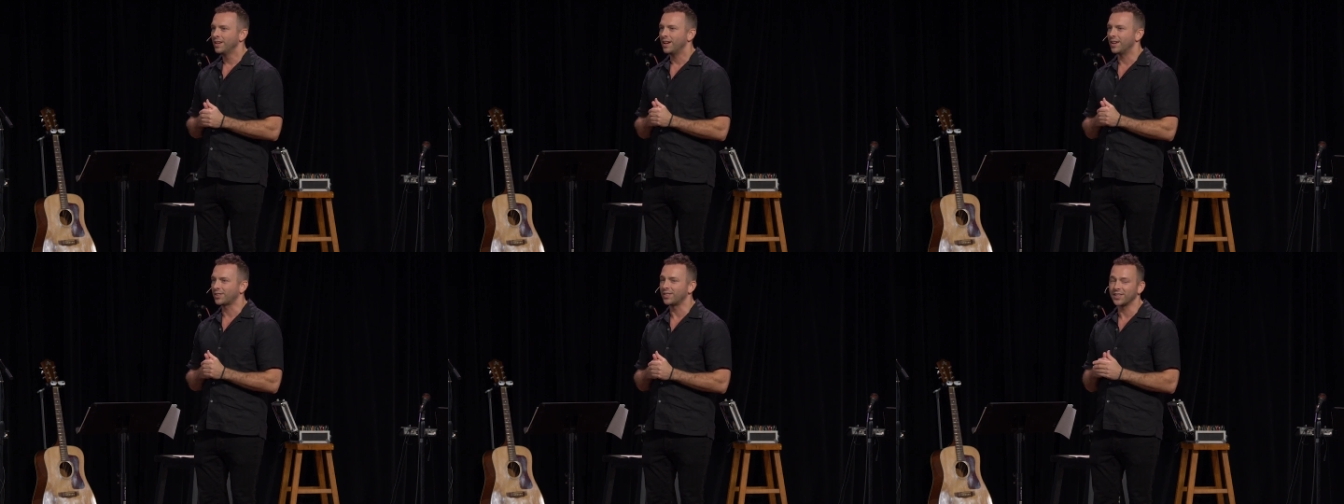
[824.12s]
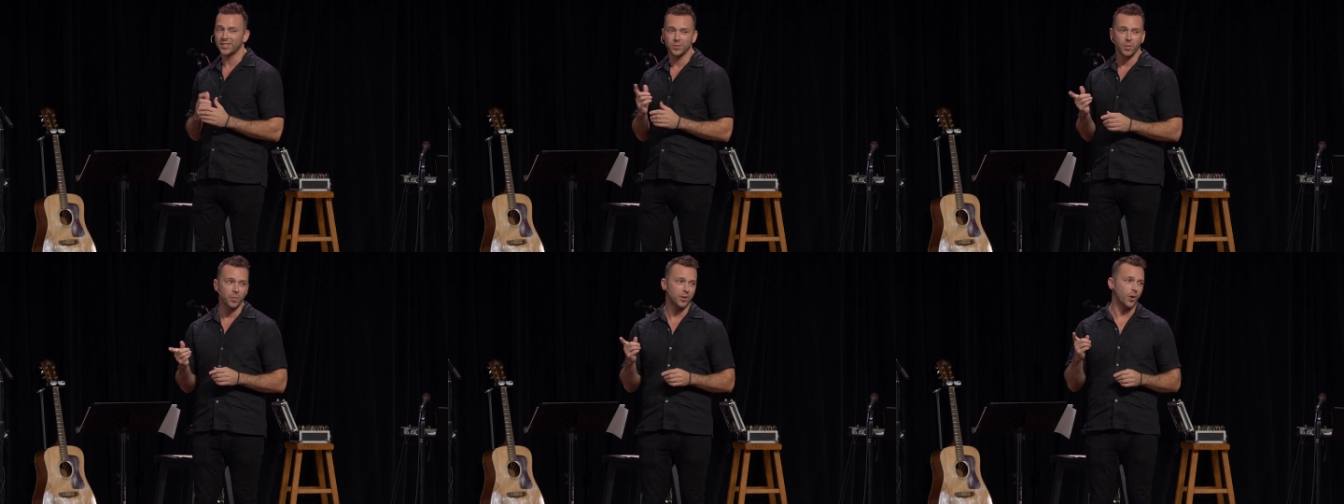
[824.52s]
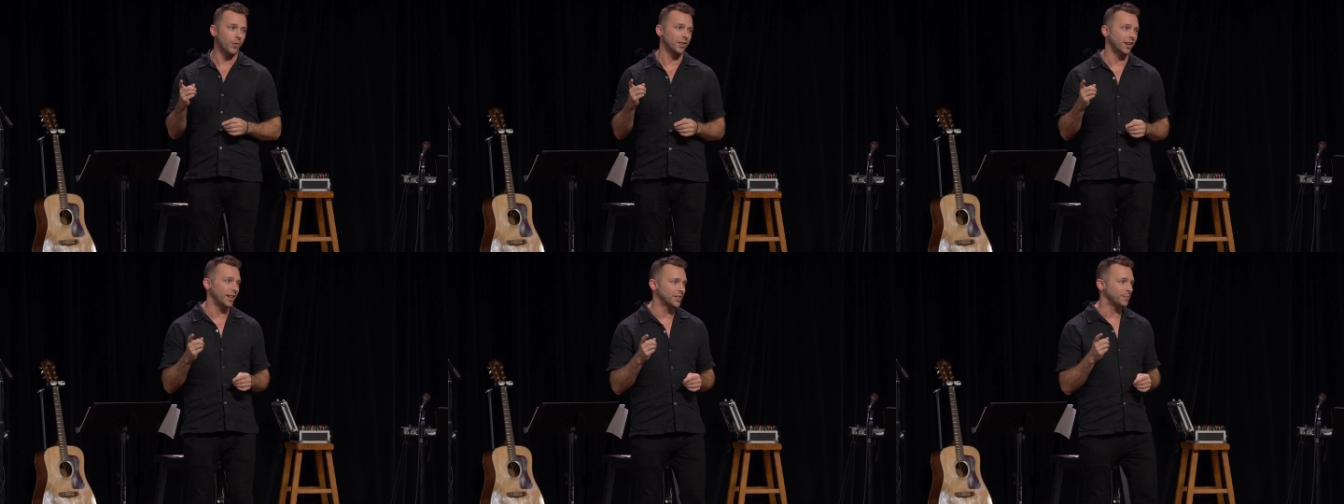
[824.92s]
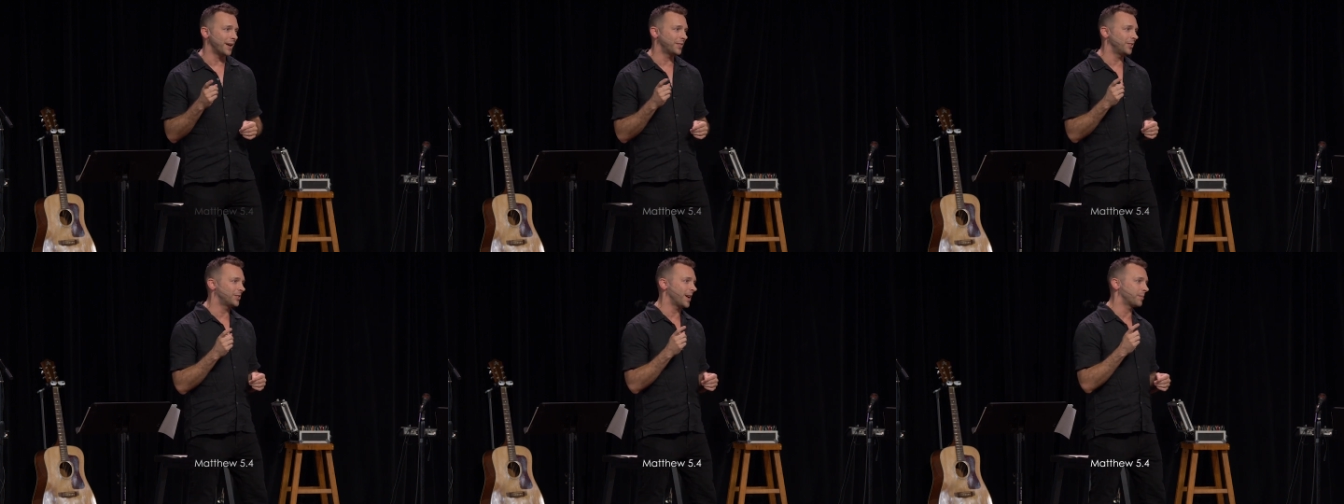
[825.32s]
Uh, so this is where we're going today. It's
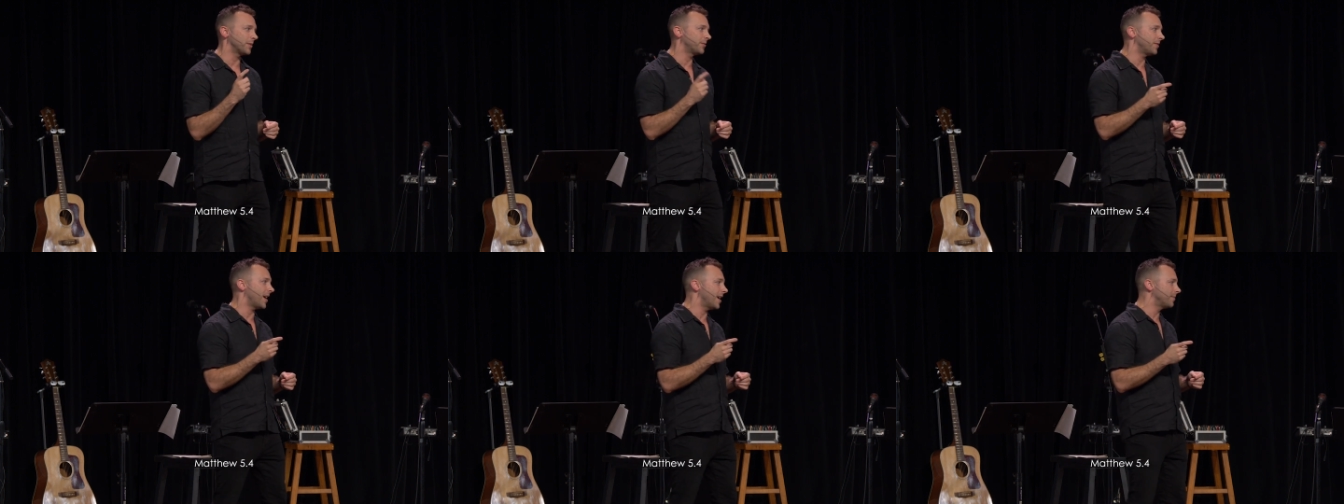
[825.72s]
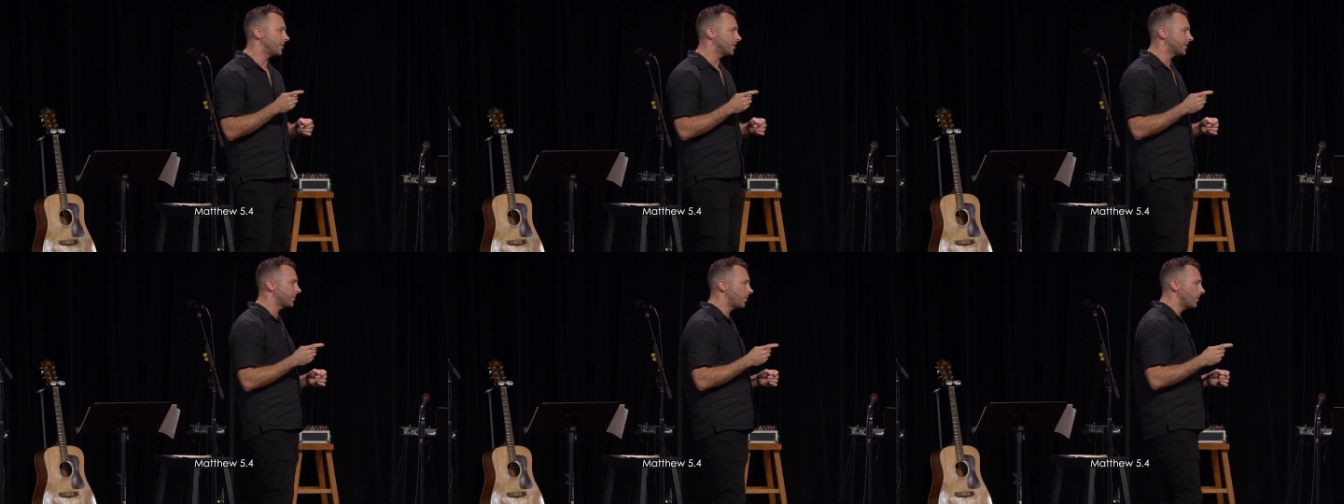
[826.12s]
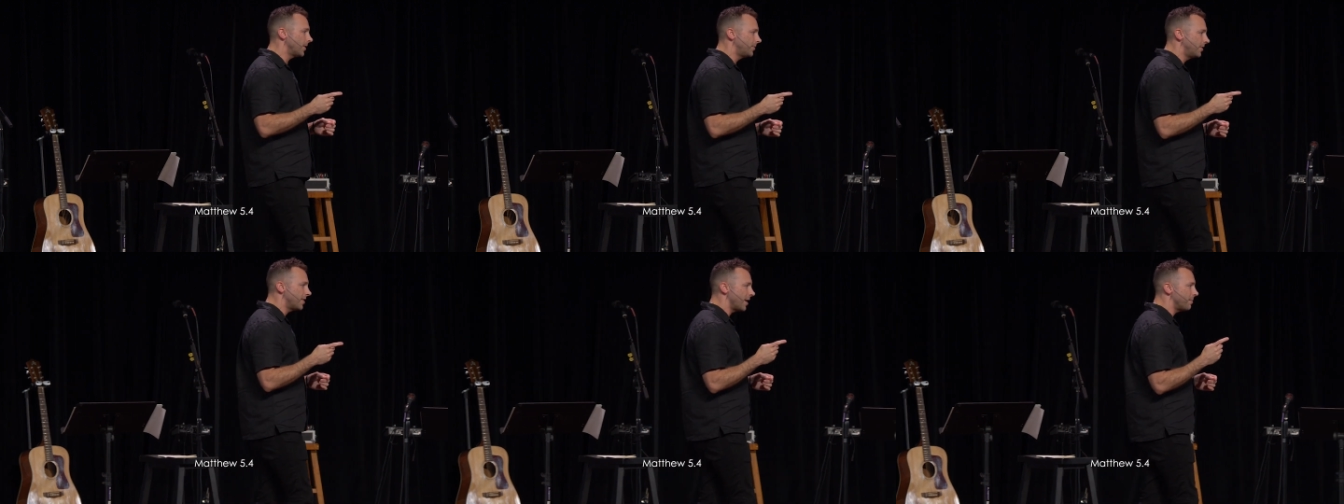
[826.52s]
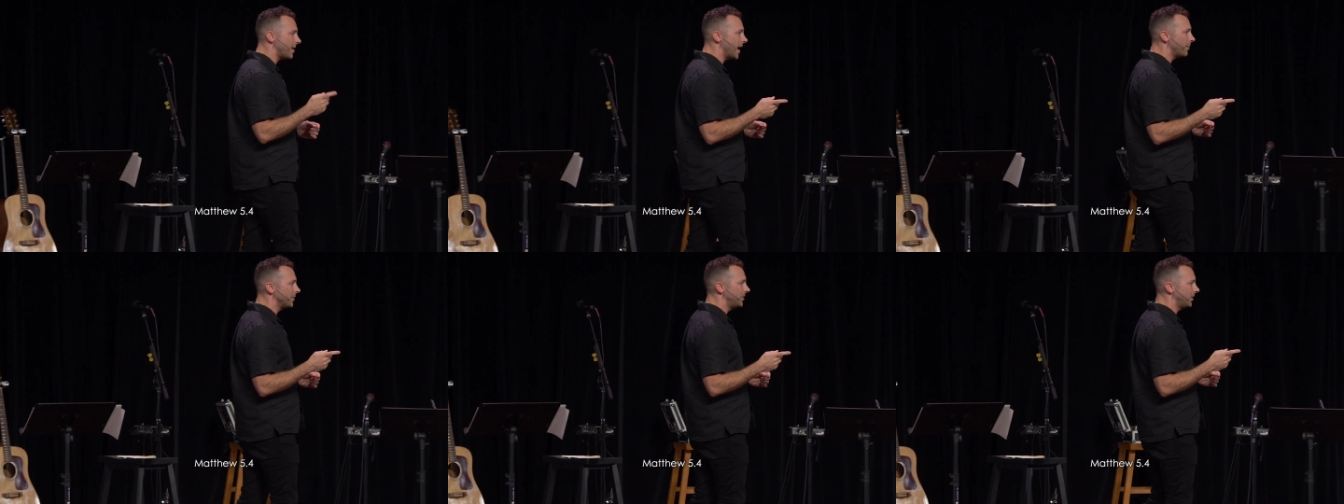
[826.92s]
Matthew chapter 5, verse 4. If you've got
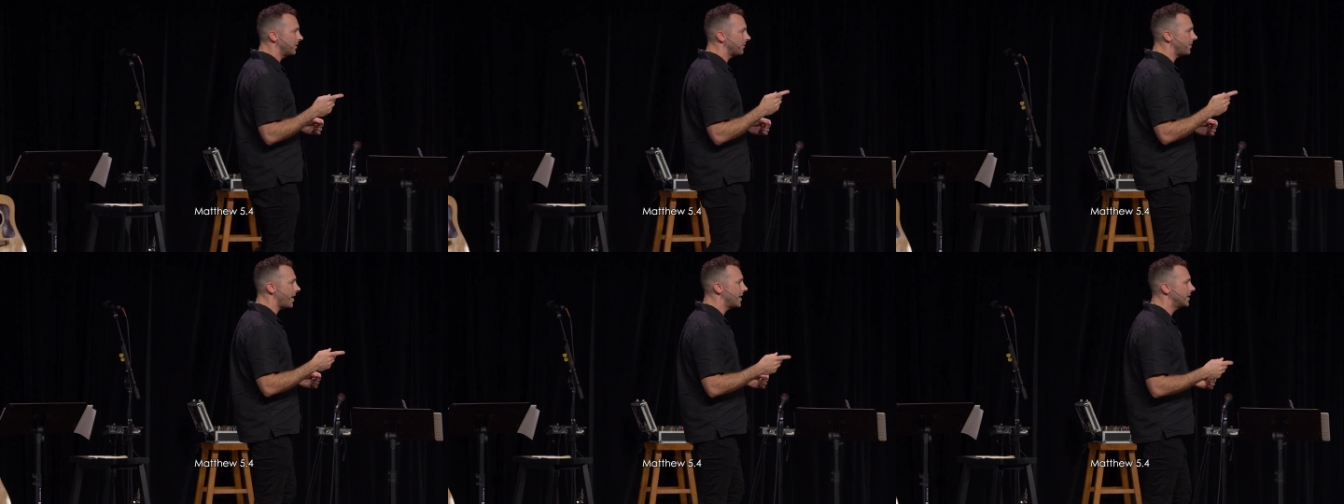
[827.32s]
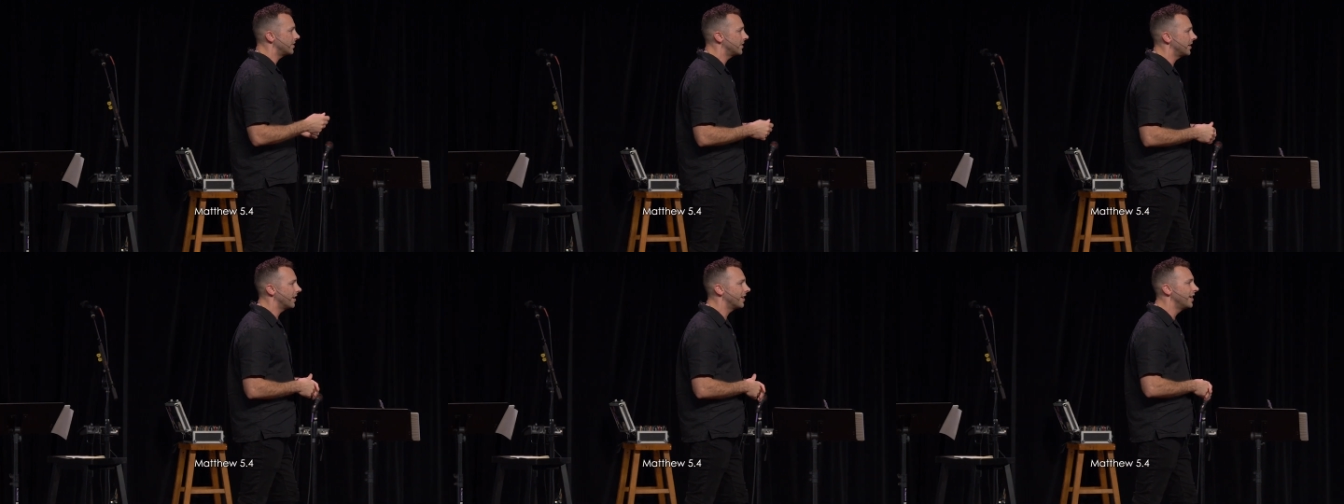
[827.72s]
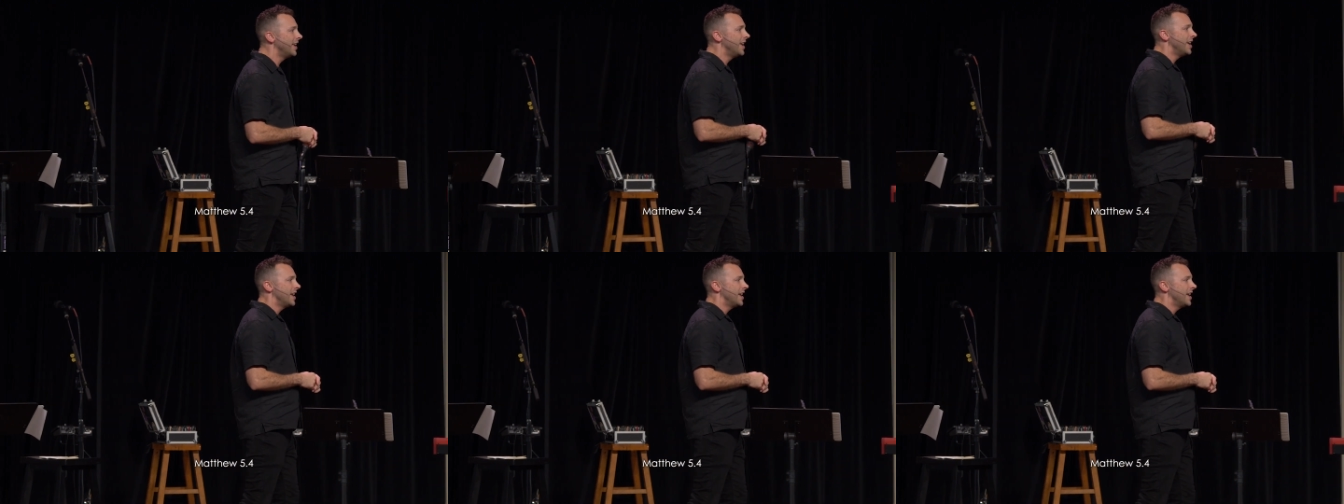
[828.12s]
Bibles, you can find it there.